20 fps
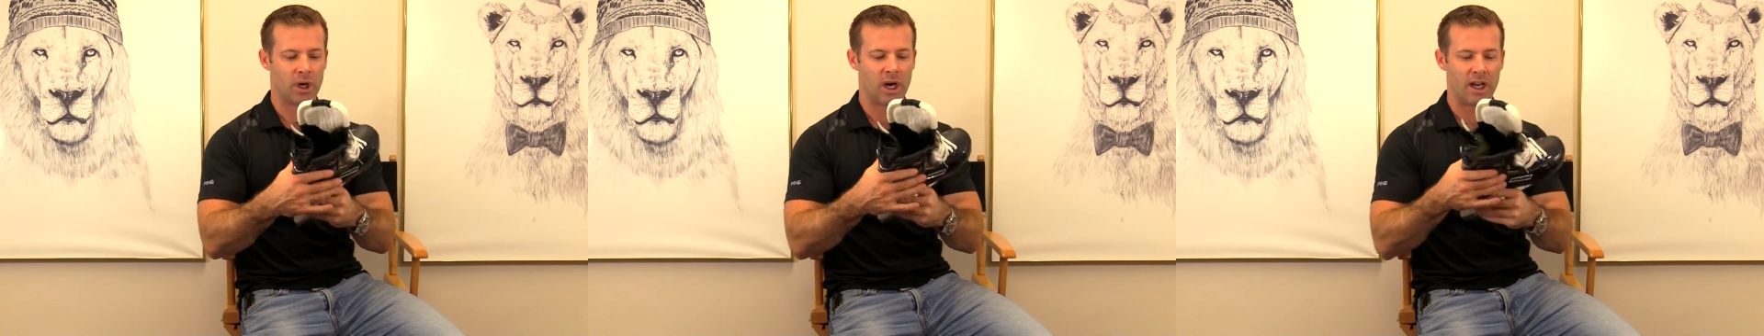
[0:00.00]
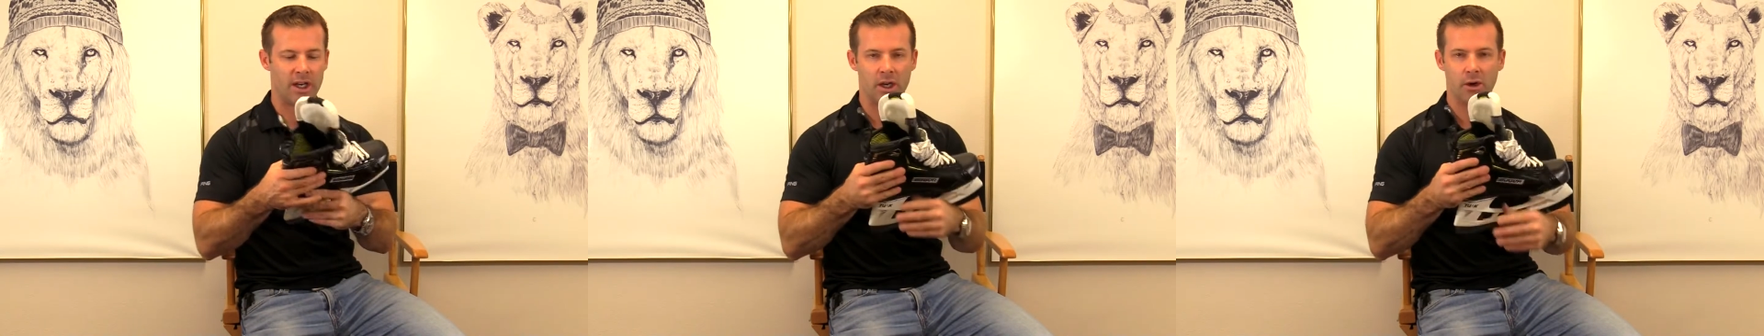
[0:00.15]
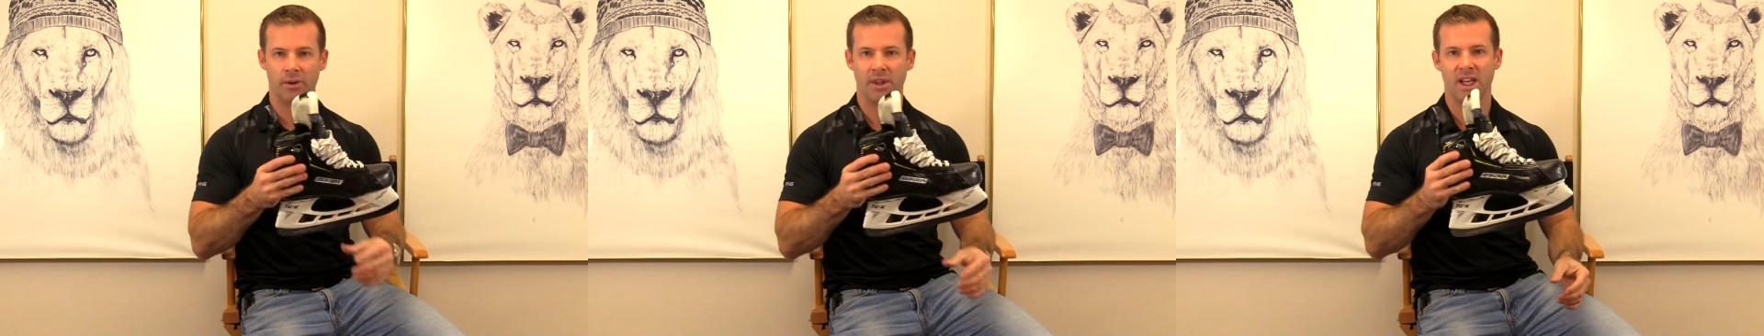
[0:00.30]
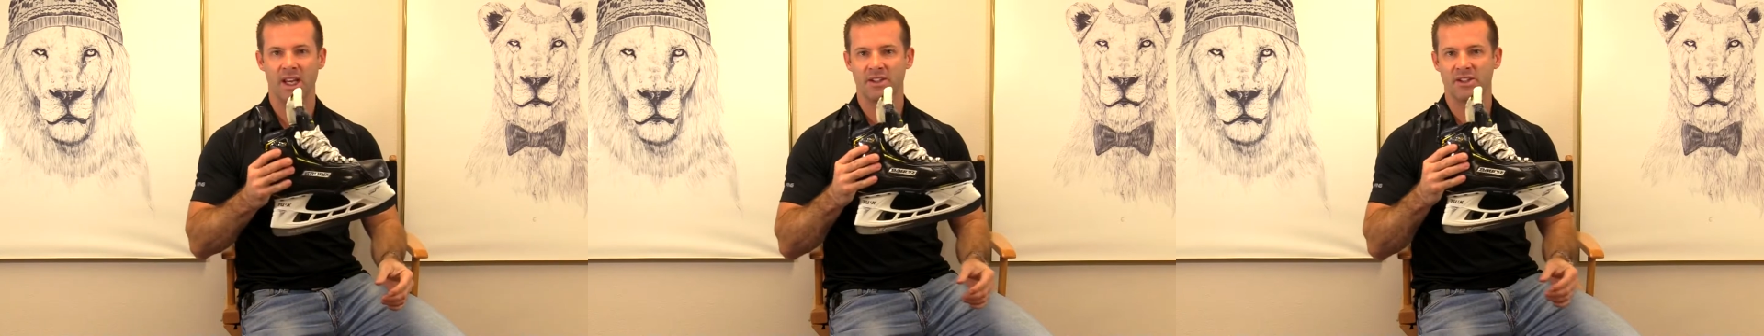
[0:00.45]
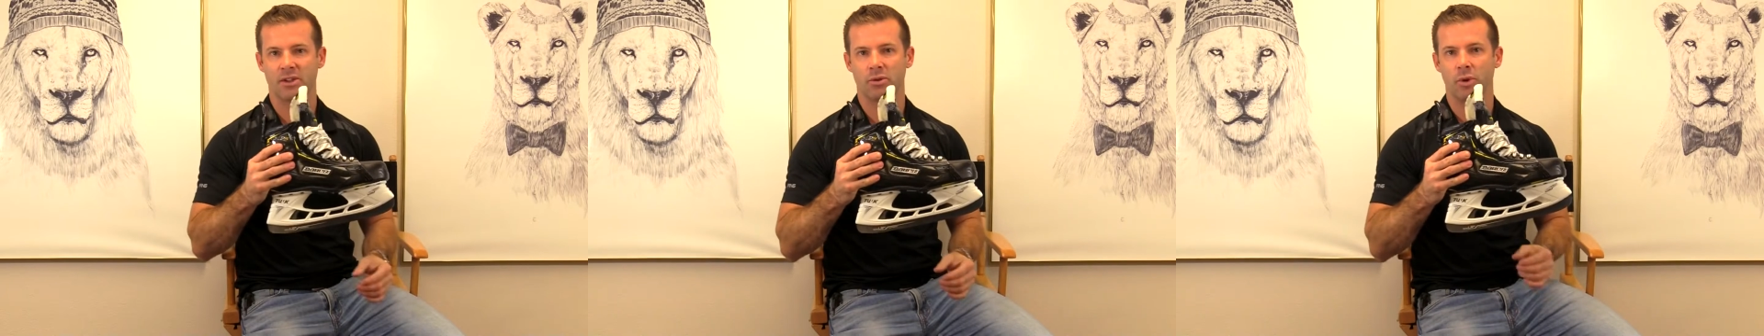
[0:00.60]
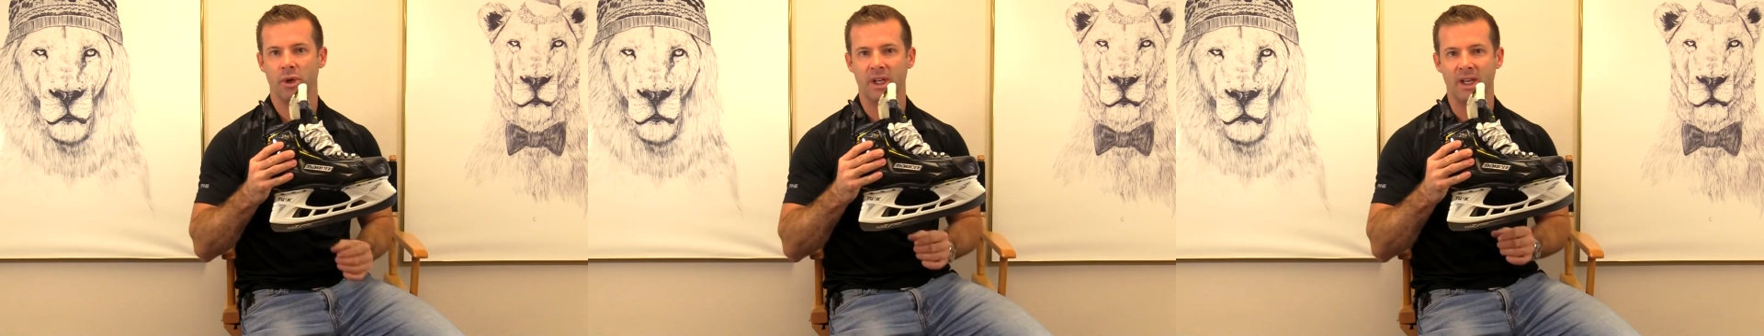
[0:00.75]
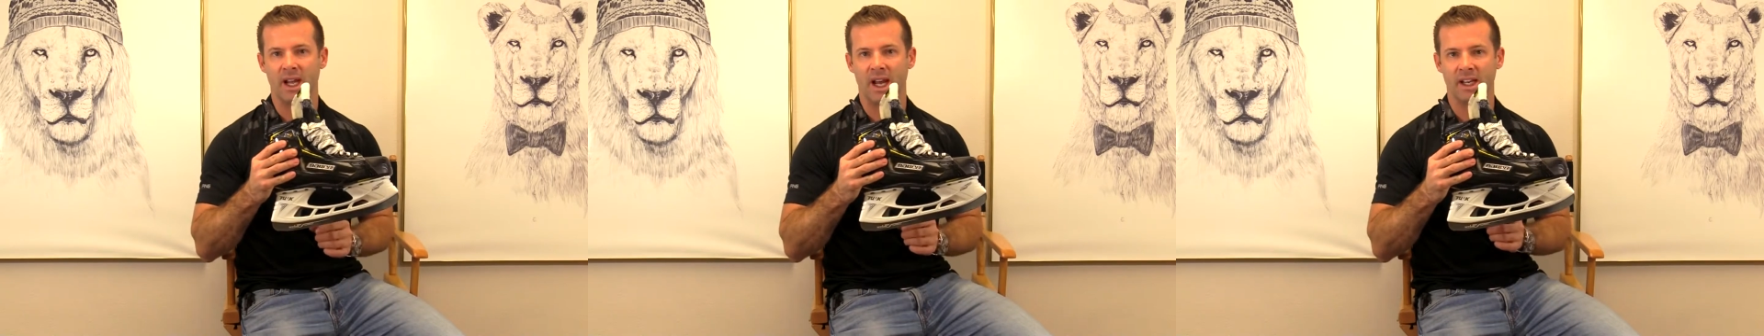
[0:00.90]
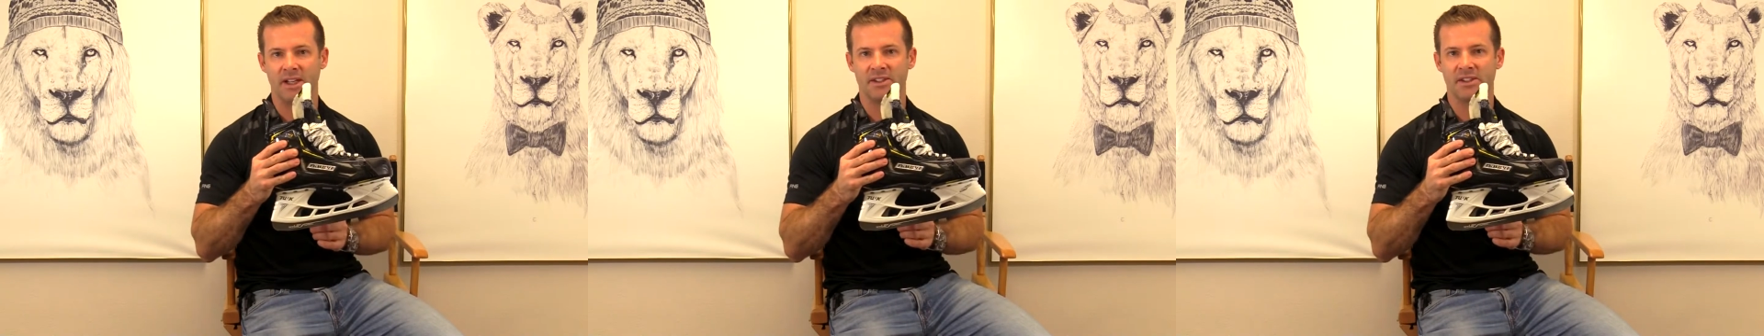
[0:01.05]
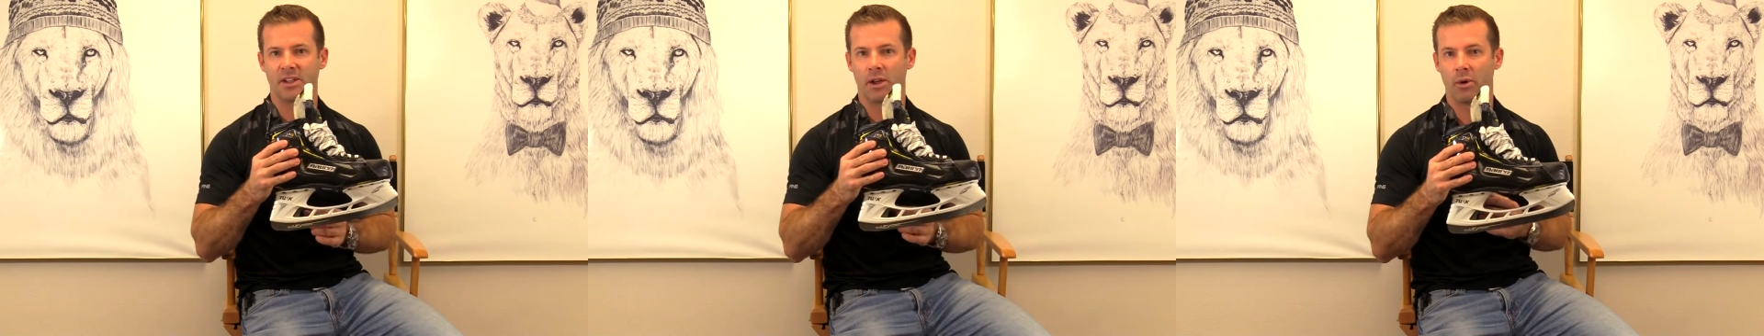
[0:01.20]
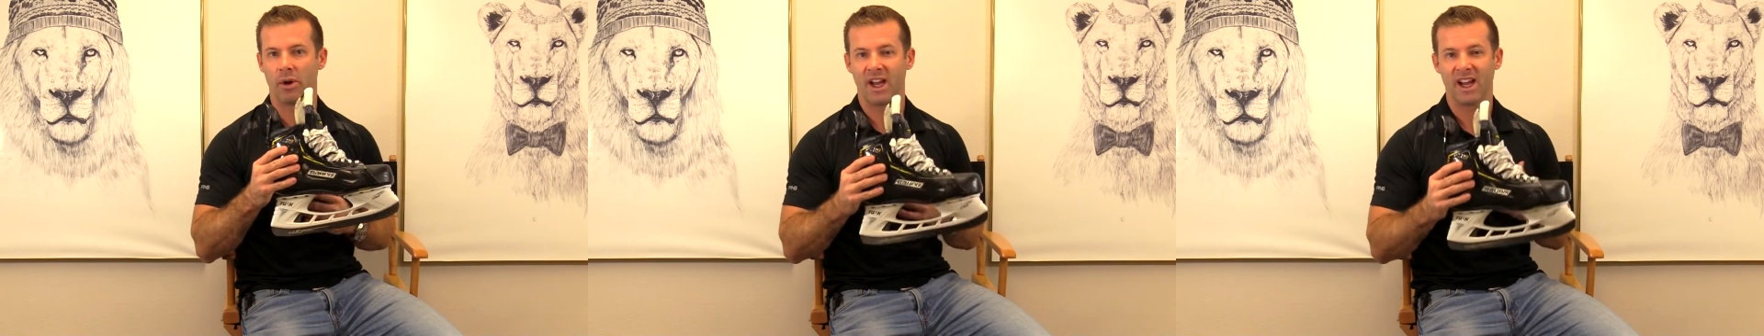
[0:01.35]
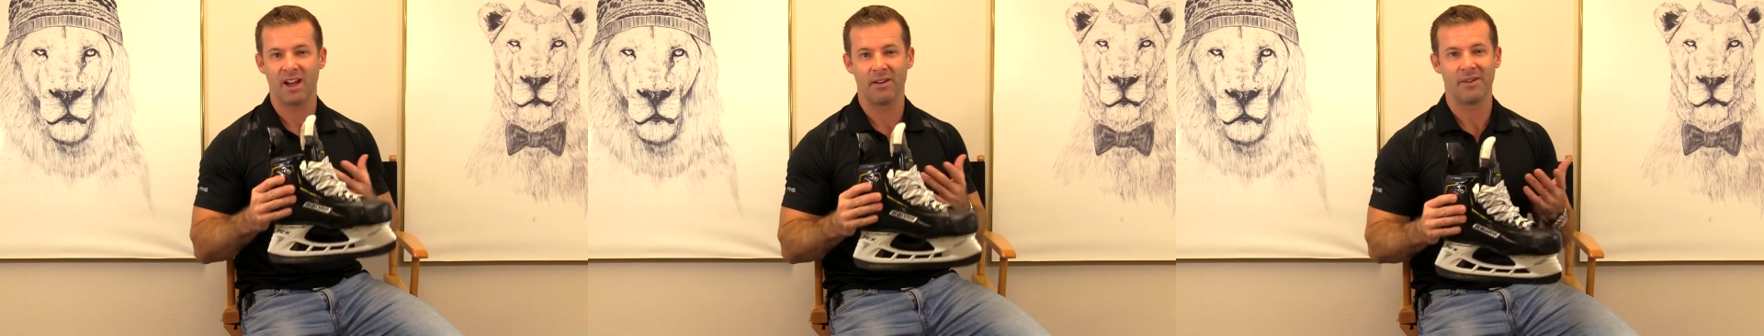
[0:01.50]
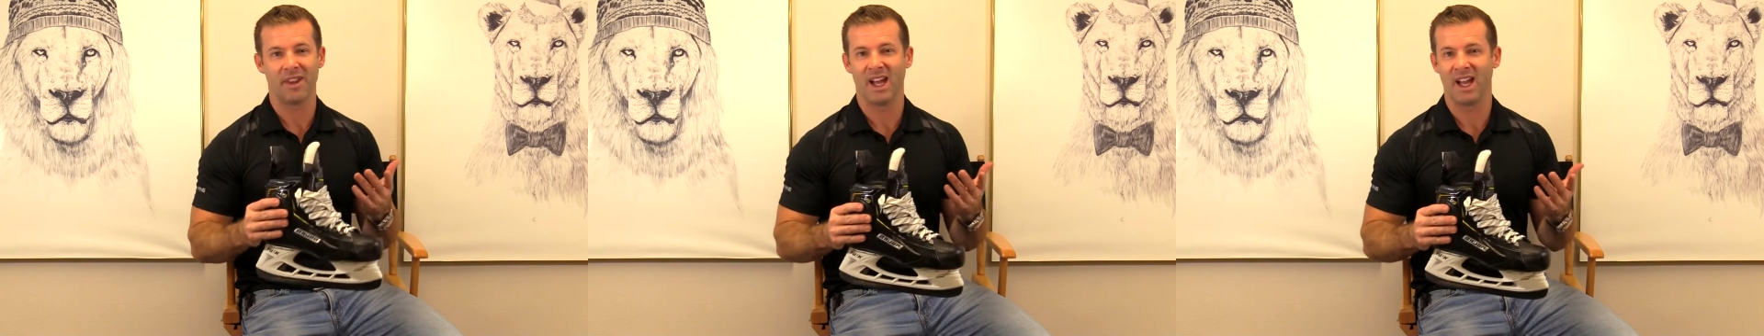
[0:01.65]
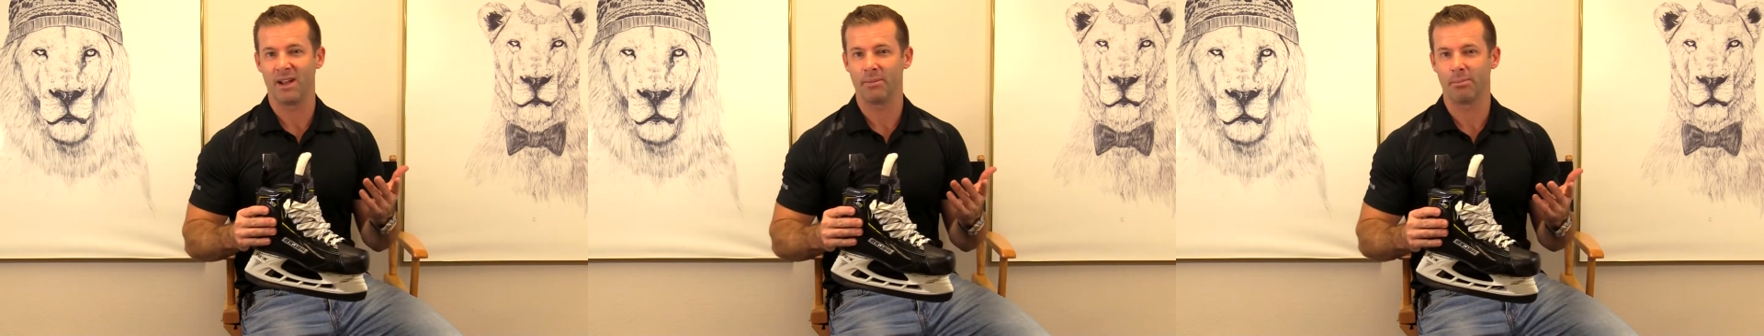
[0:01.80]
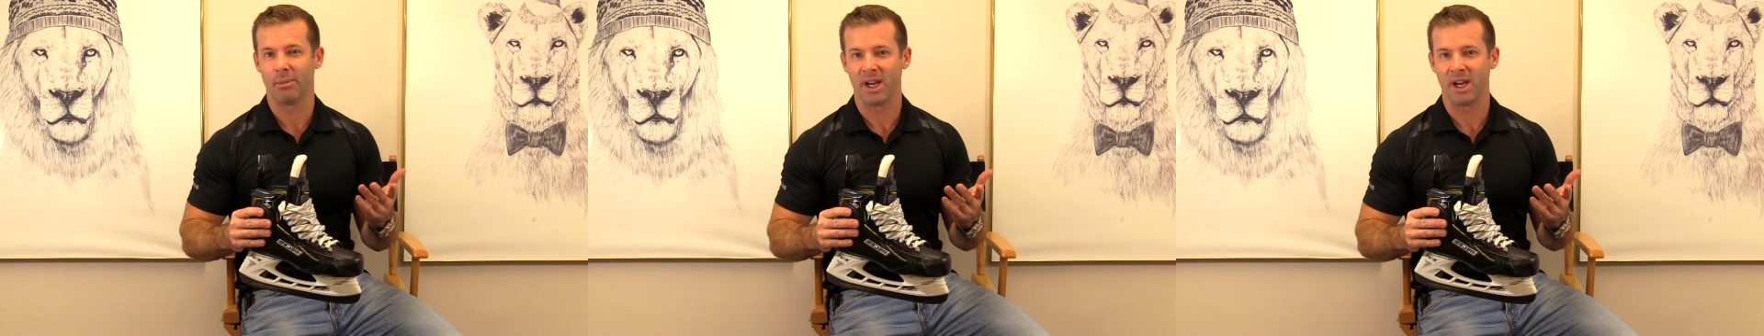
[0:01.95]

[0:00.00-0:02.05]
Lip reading: I know the S29s don't have that.